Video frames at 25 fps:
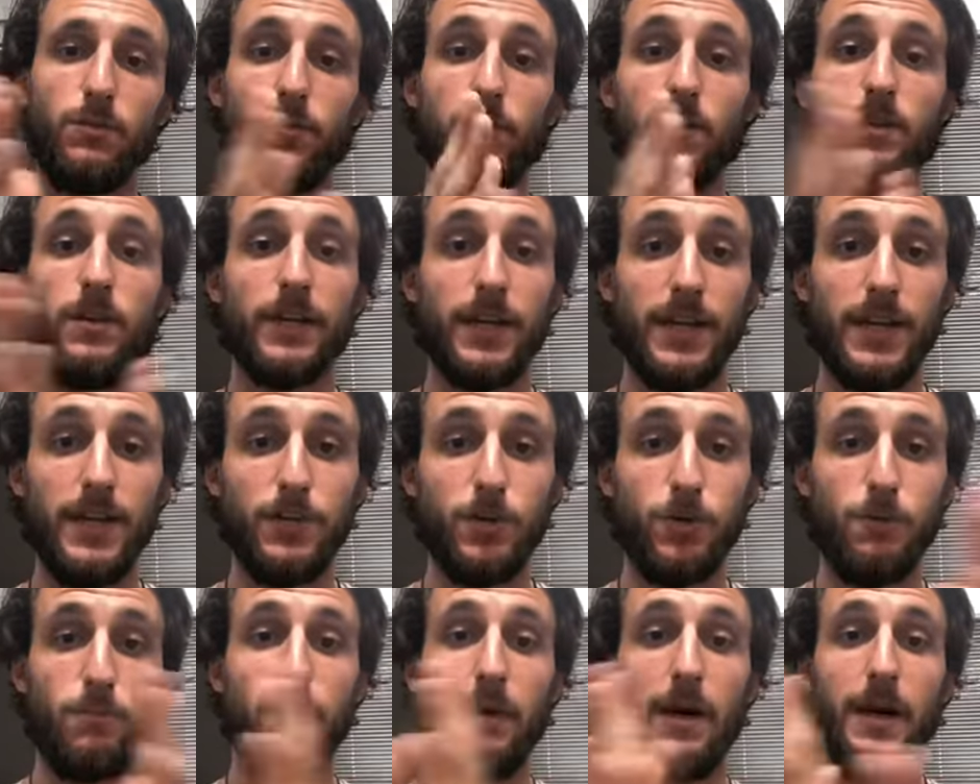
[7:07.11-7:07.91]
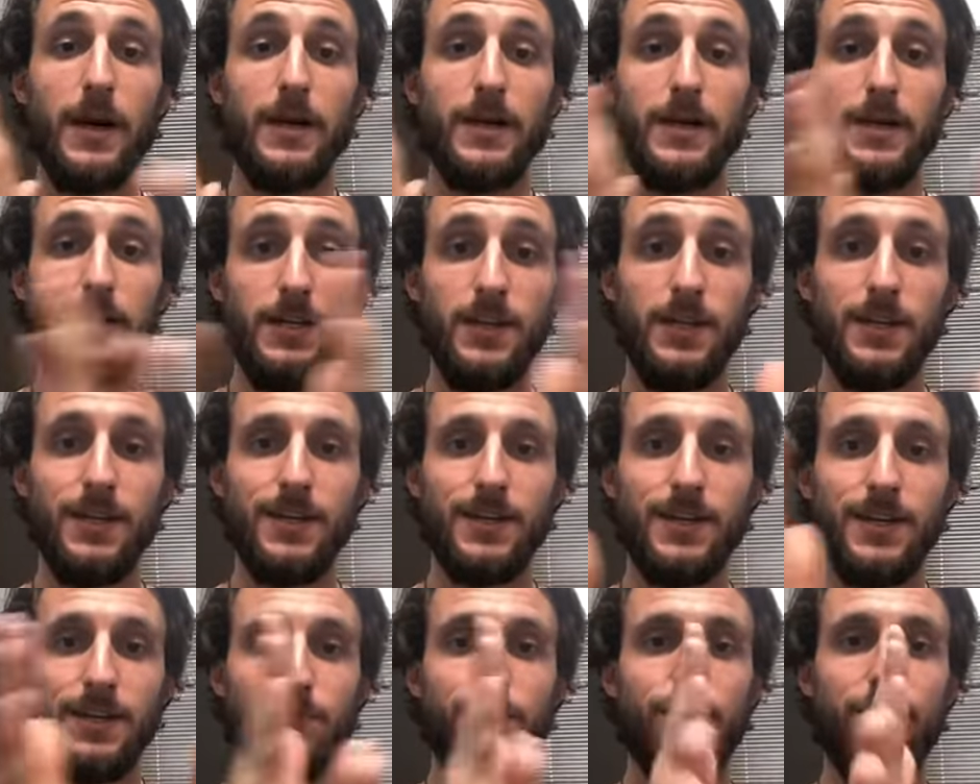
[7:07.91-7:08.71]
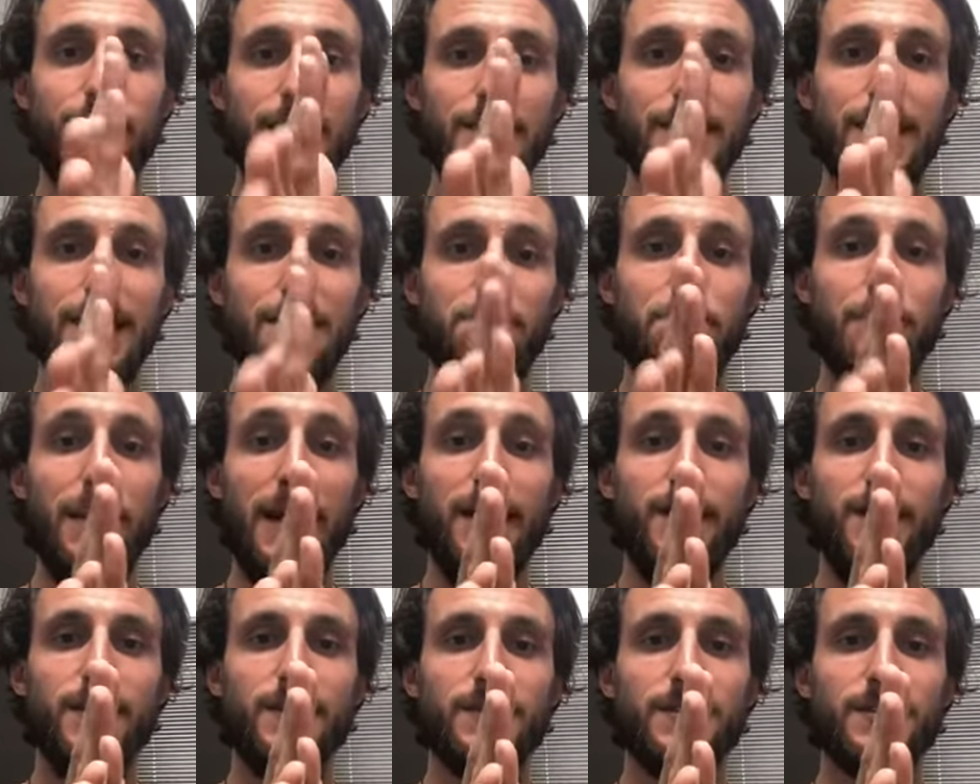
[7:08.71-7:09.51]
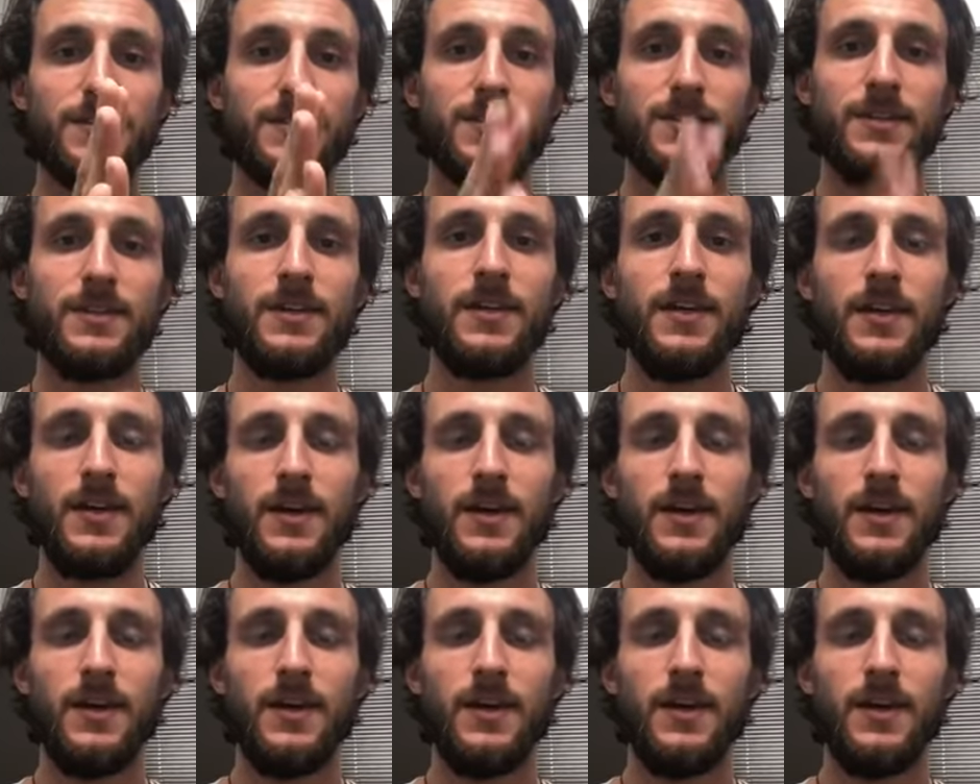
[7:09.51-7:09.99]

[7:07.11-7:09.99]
where, again, your body can find that balance